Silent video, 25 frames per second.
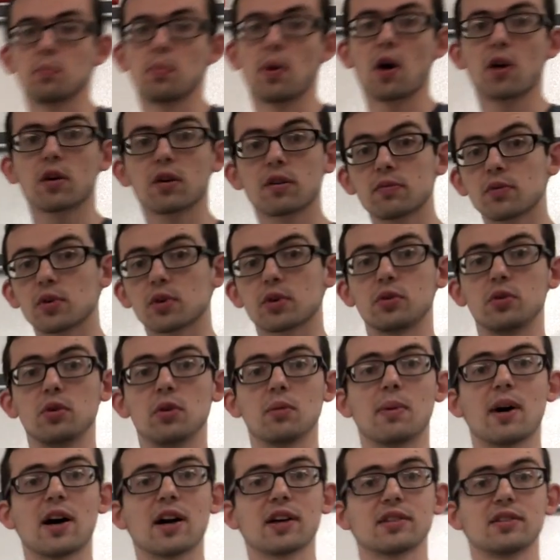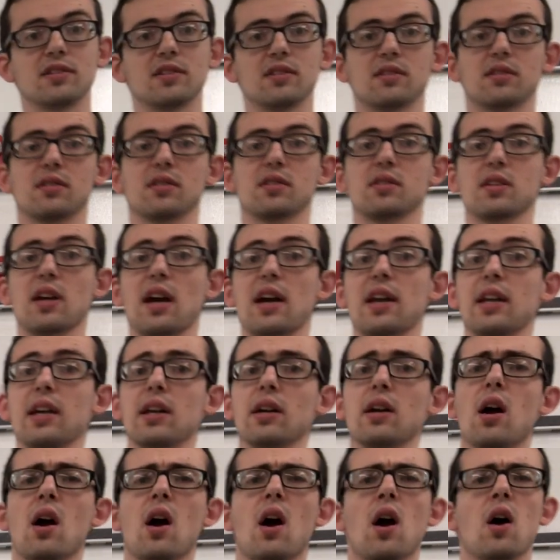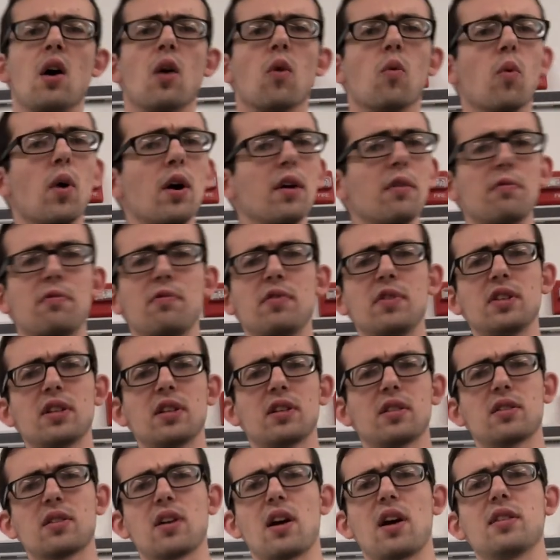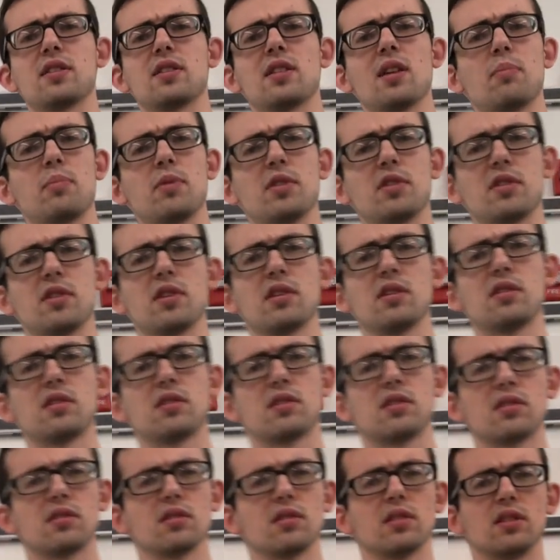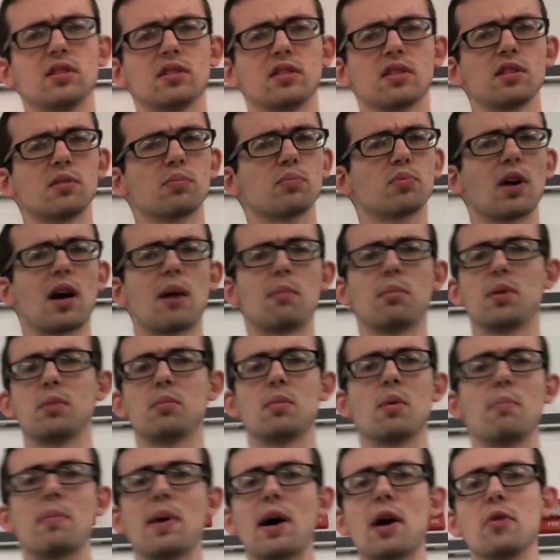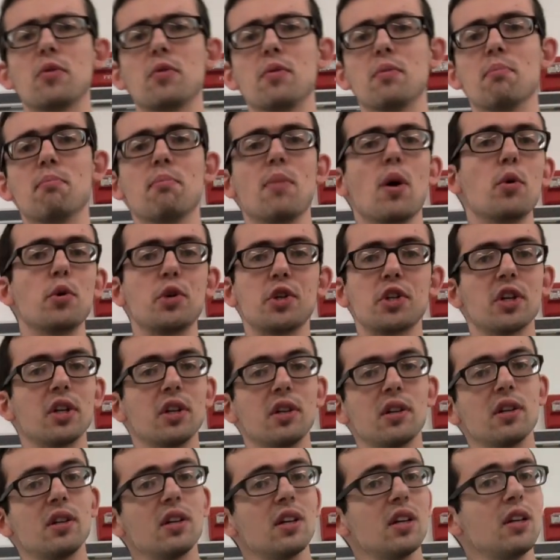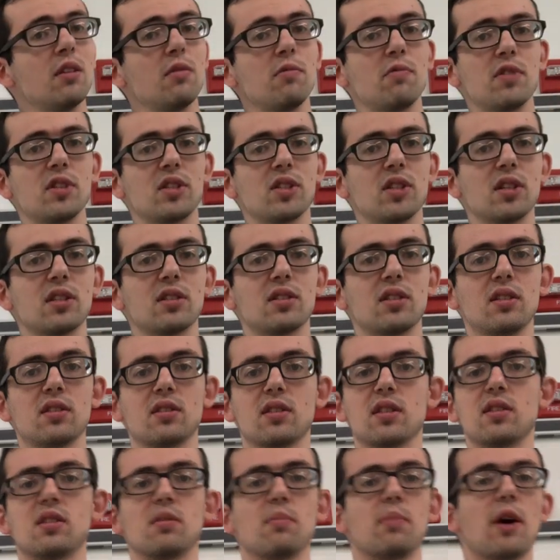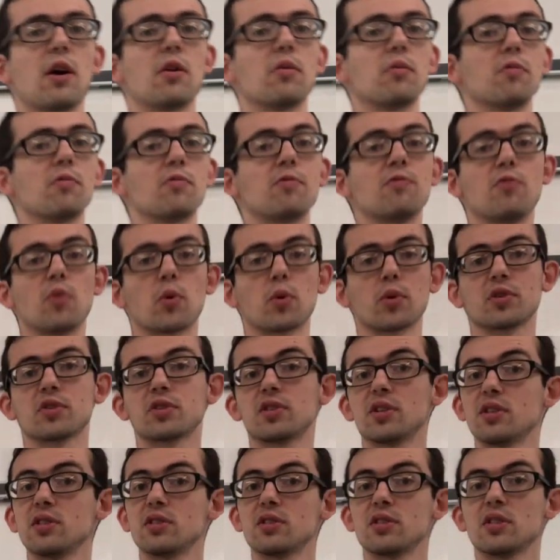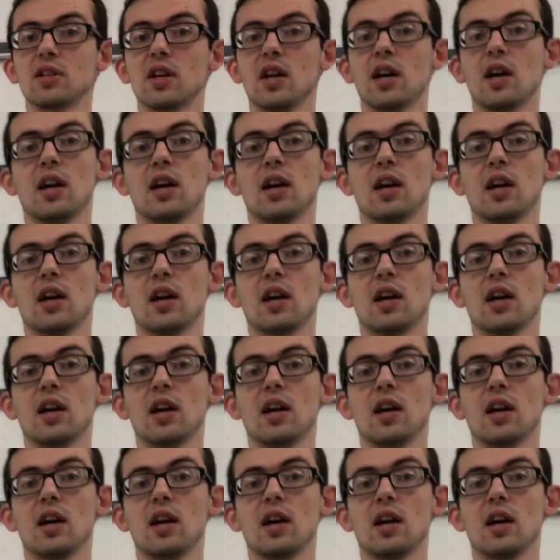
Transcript: part of your toolbox is deciding, what physics concept is this? Is this problem about motion in physics? Is this about forces?